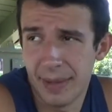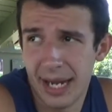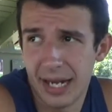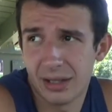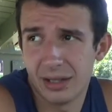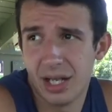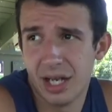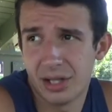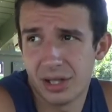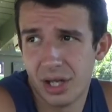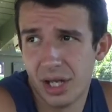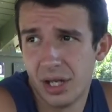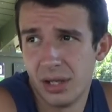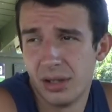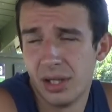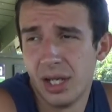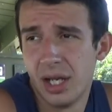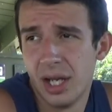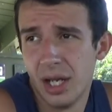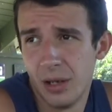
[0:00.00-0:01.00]
backlash though,
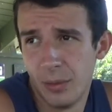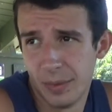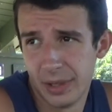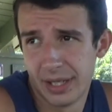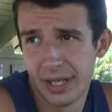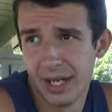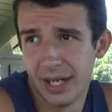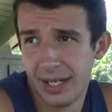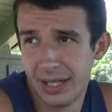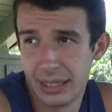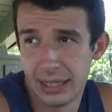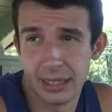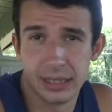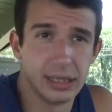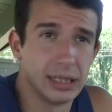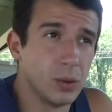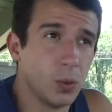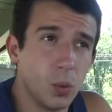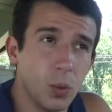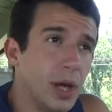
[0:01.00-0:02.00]
because
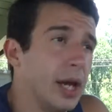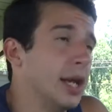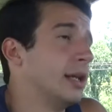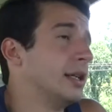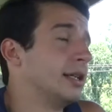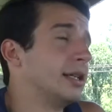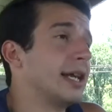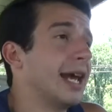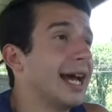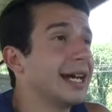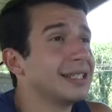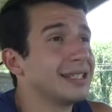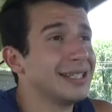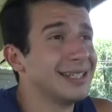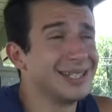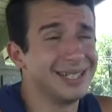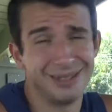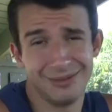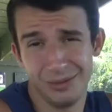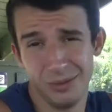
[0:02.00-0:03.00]
when
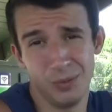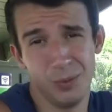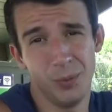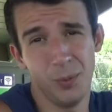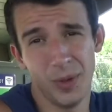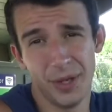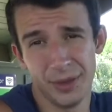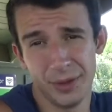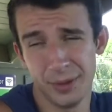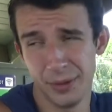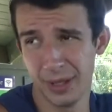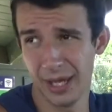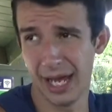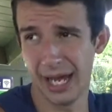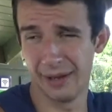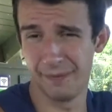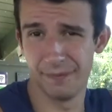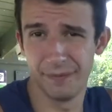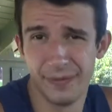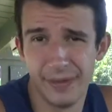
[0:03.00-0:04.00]
Texas went through
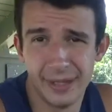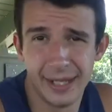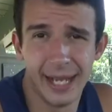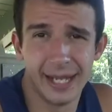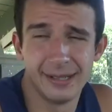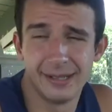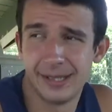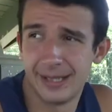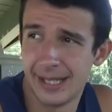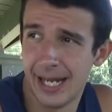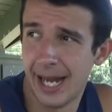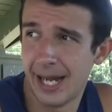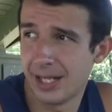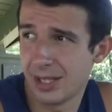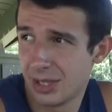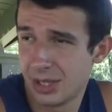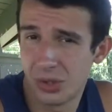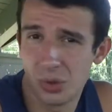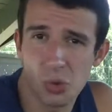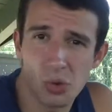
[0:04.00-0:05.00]
that that
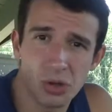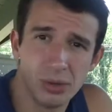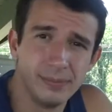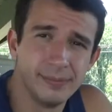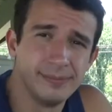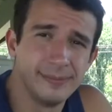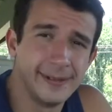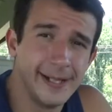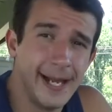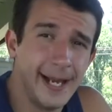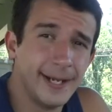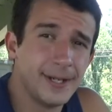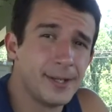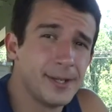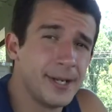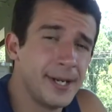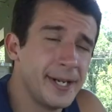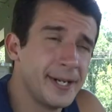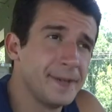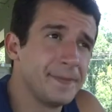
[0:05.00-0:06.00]
ice storm
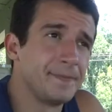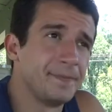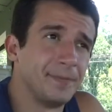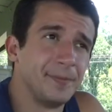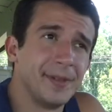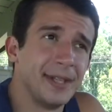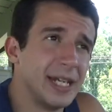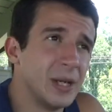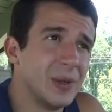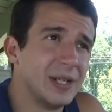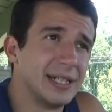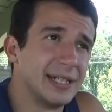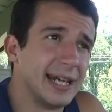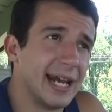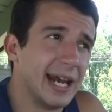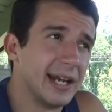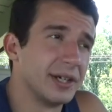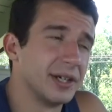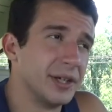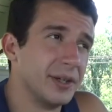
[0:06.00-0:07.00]
last year, he went to
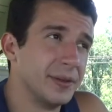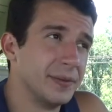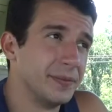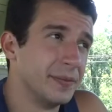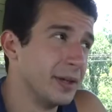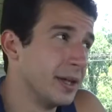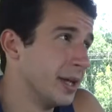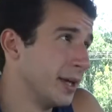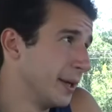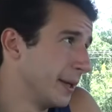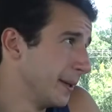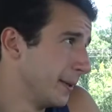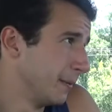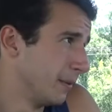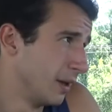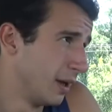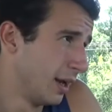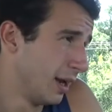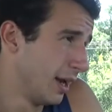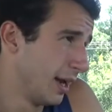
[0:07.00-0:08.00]
Cancun
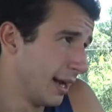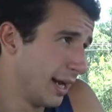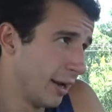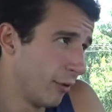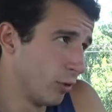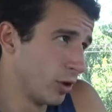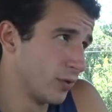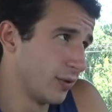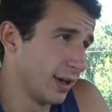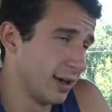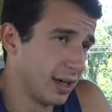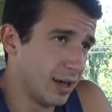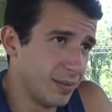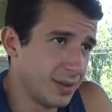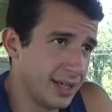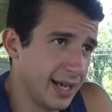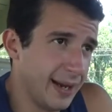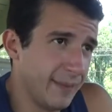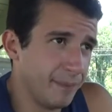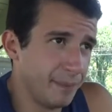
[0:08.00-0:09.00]
and everyone's very
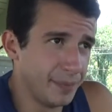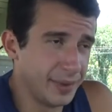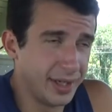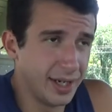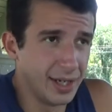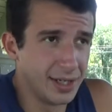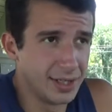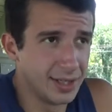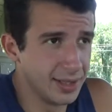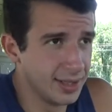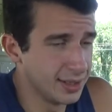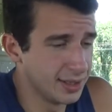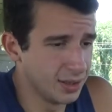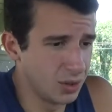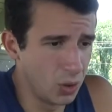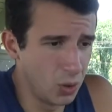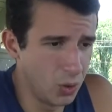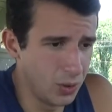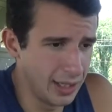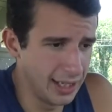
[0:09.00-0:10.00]
upset because his
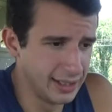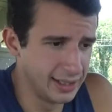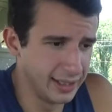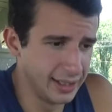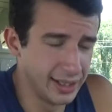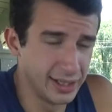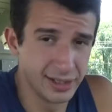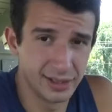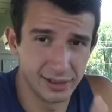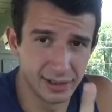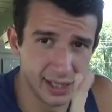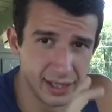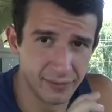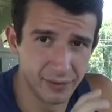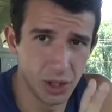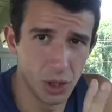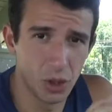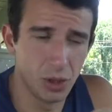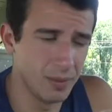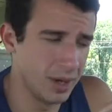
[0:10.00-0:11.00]
whole idea is leave
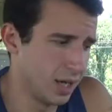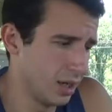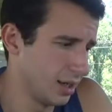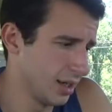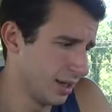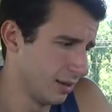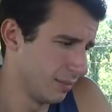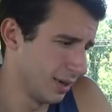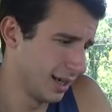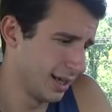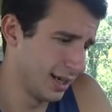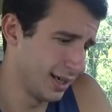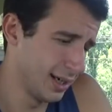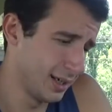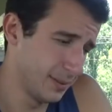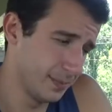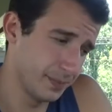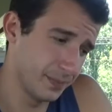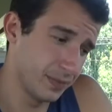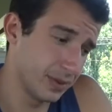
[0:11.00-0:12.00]
no American
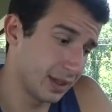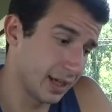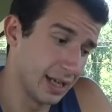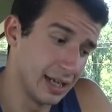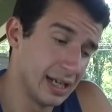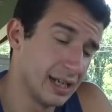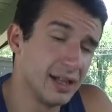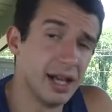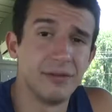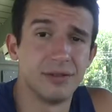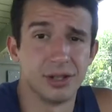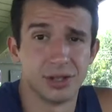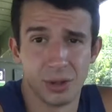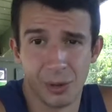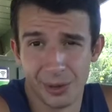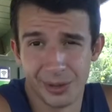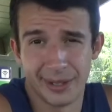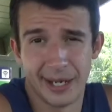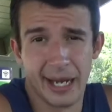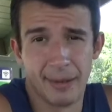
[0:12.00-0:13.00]
behind, and he left his
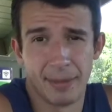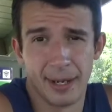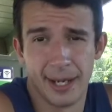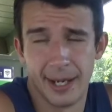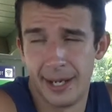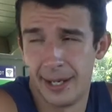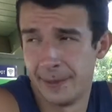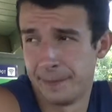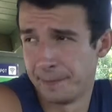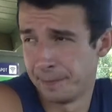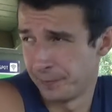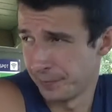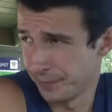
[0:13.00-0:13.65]
whole state behind.